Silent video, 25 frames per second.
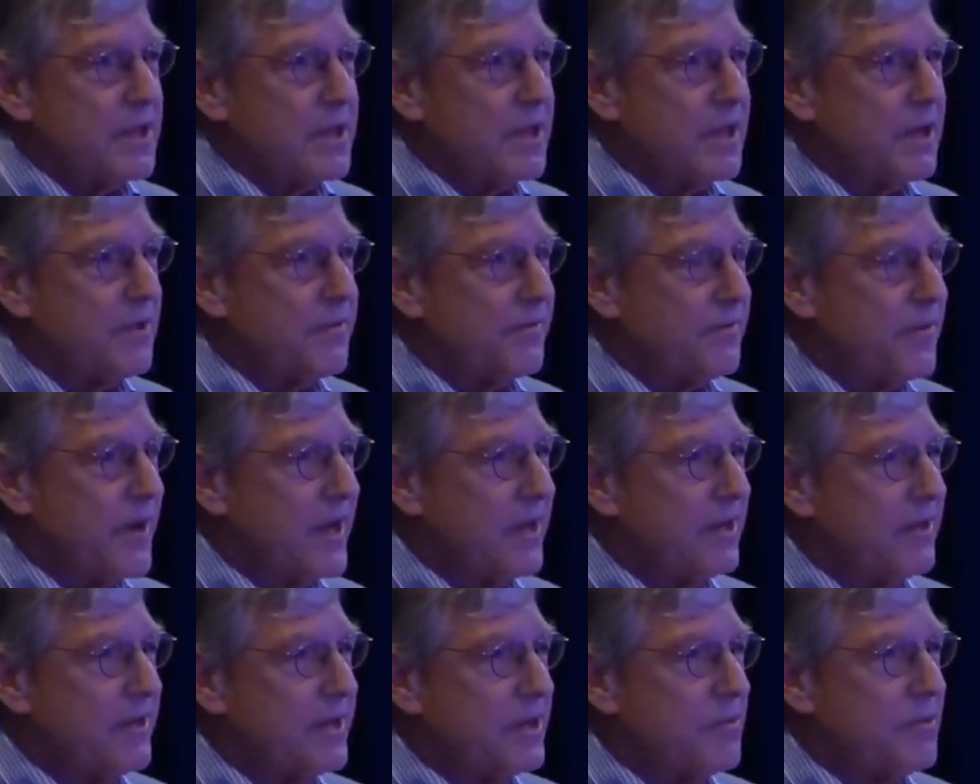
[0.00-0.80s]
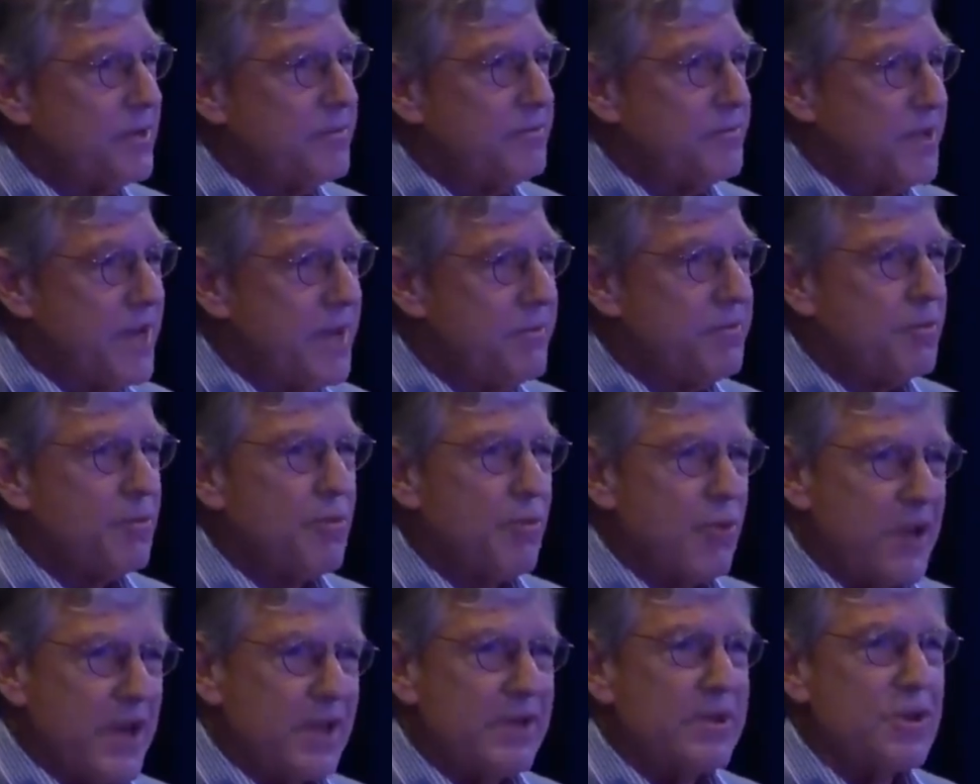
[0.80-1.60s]
You know, frankly, what people
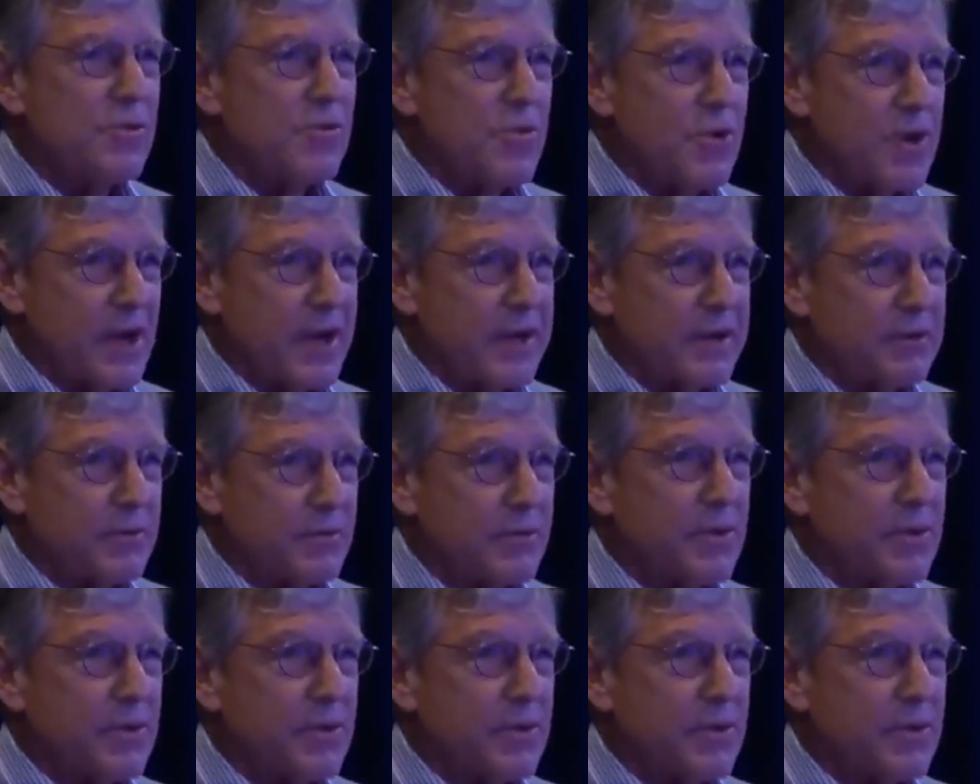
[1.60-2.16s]
really want,